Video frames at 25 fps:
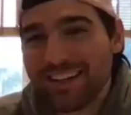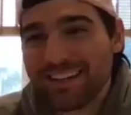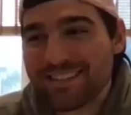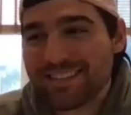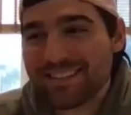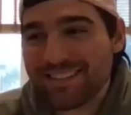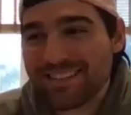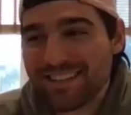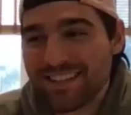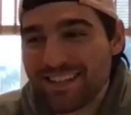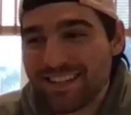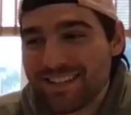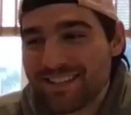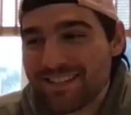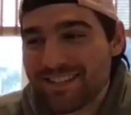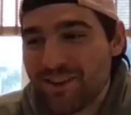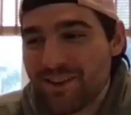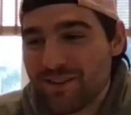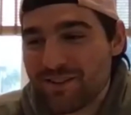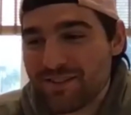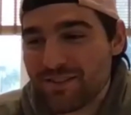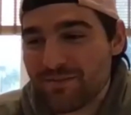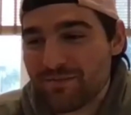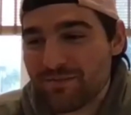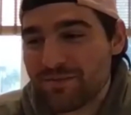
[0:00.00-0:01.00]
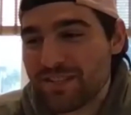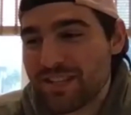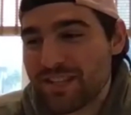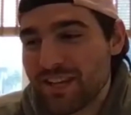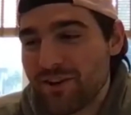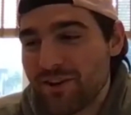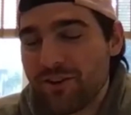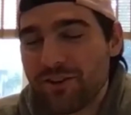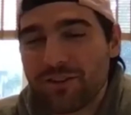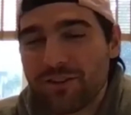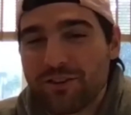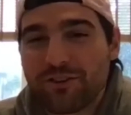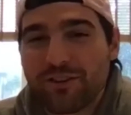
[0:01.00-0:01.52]
it's awesome seeing
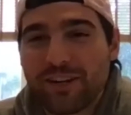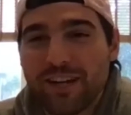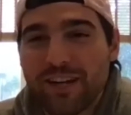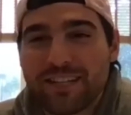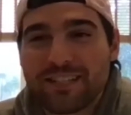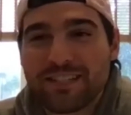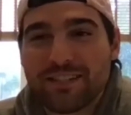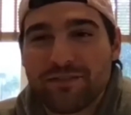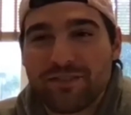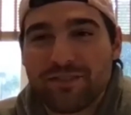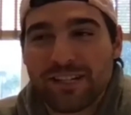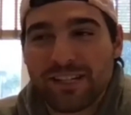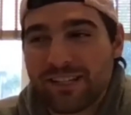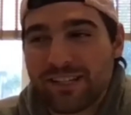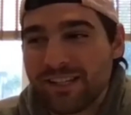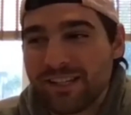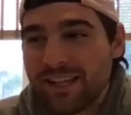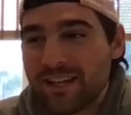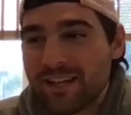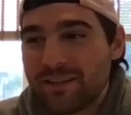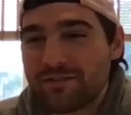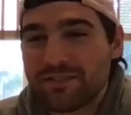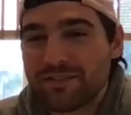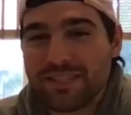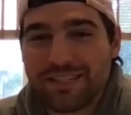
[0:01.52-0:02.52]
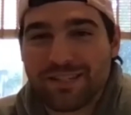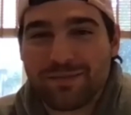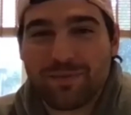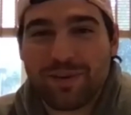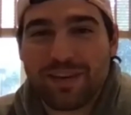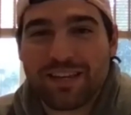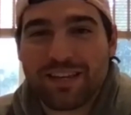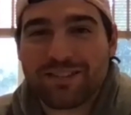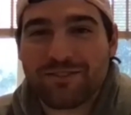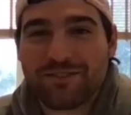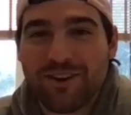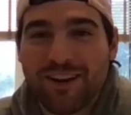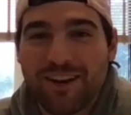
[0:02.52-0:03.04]
all the creativity in the NFT
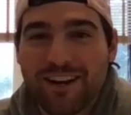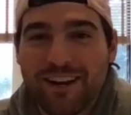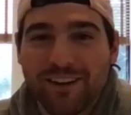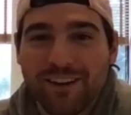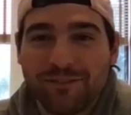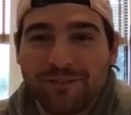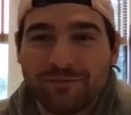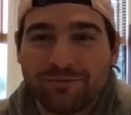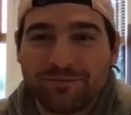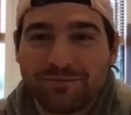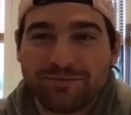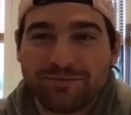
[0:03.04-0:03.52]
space right now.